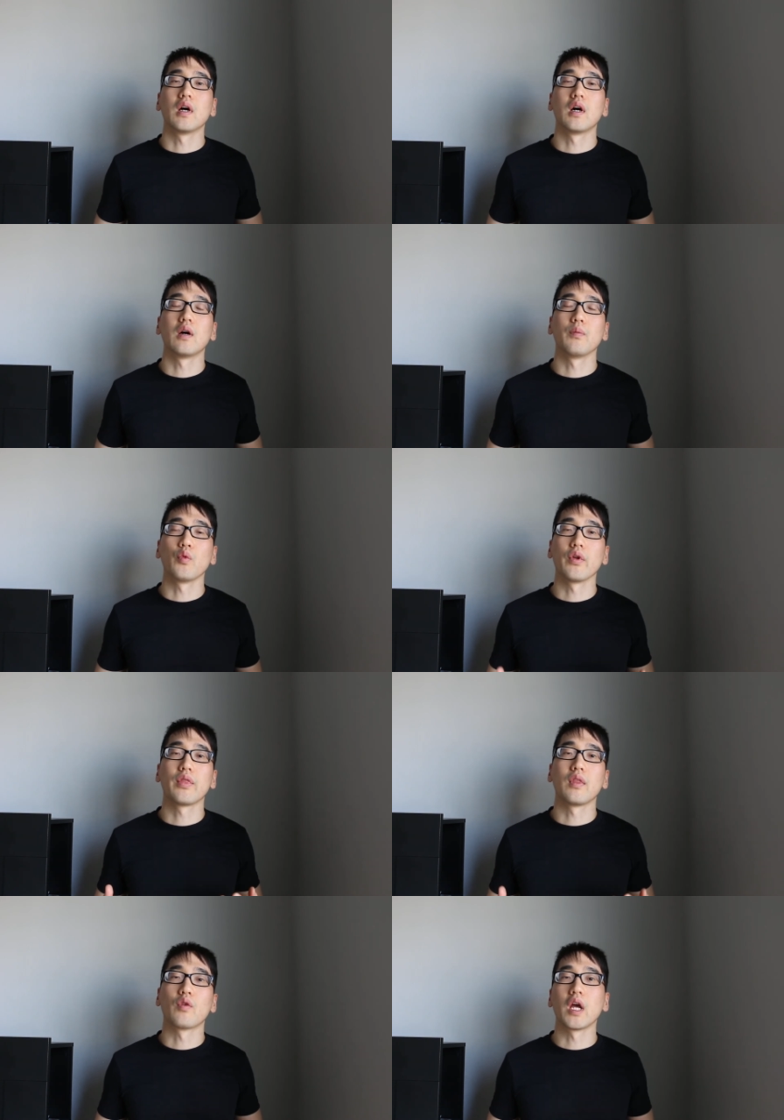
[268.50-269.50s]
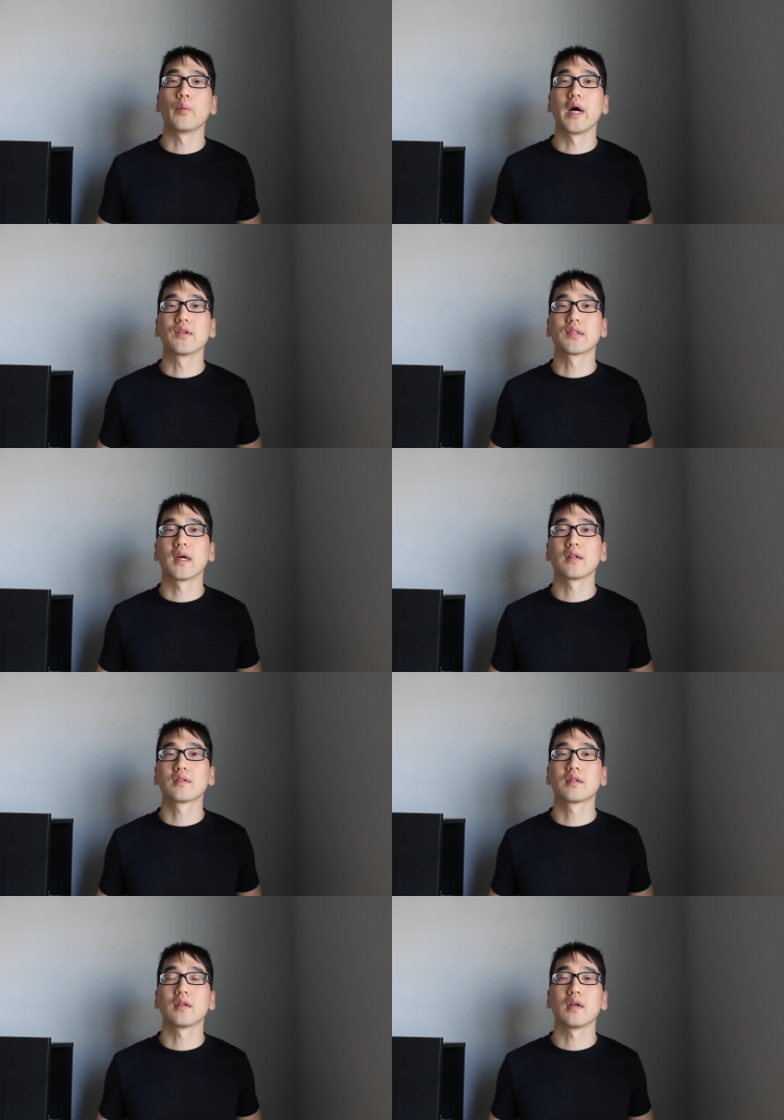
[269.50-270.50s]
um, with the right
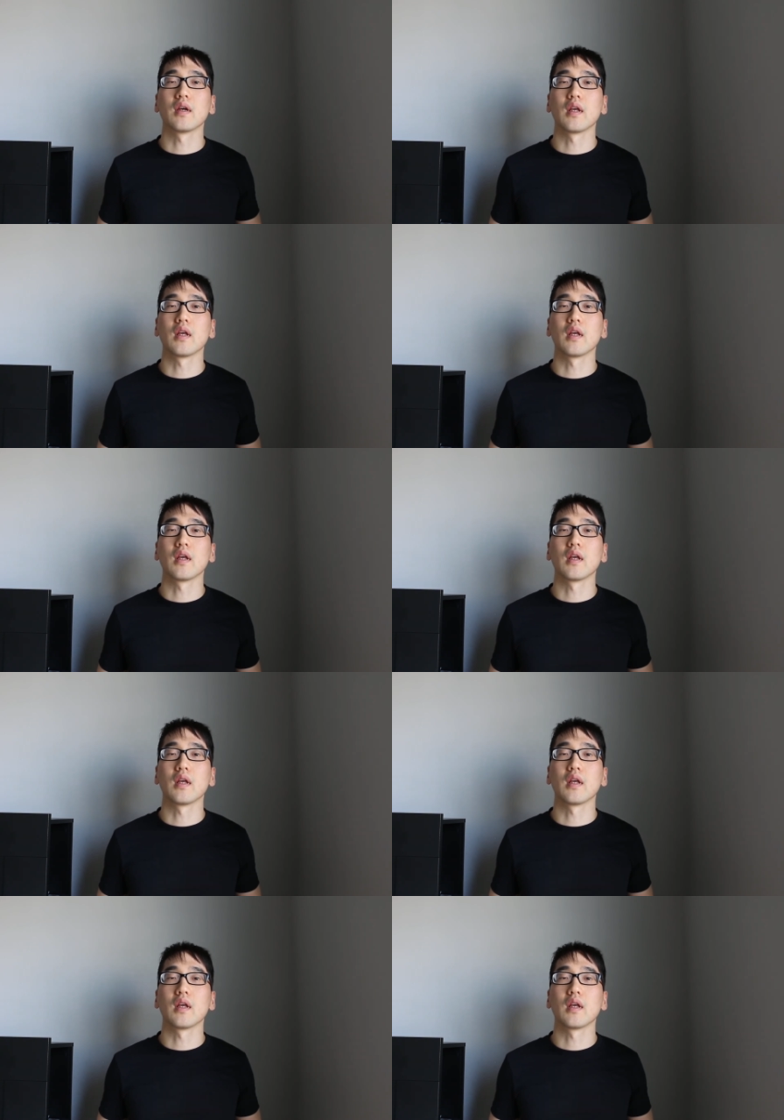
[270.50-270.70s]
mindset